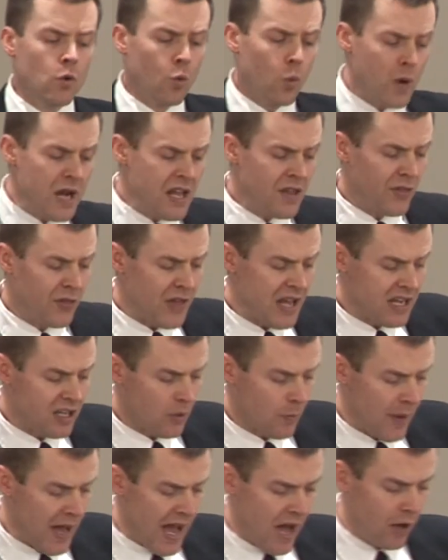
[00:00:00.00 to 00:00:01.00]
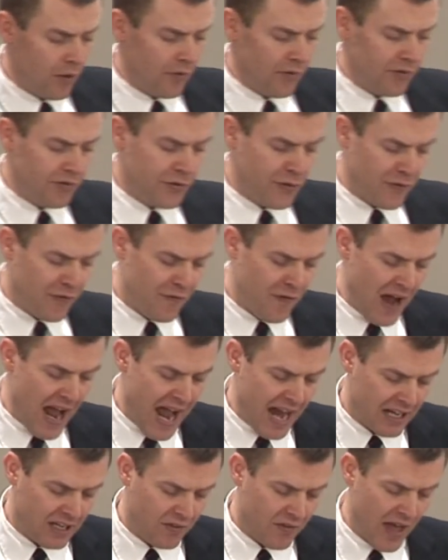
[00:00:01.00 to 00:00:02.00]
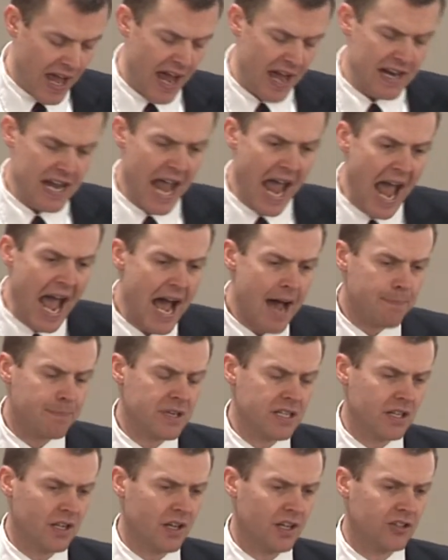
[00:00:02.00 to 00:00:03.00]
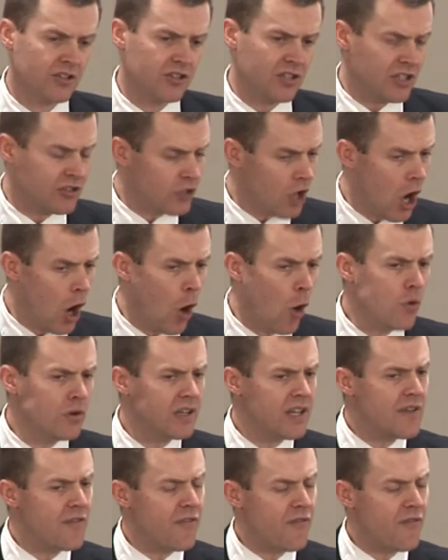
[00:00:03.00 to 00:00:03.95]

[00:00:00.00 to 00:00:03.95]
we think about the fact that happiness is only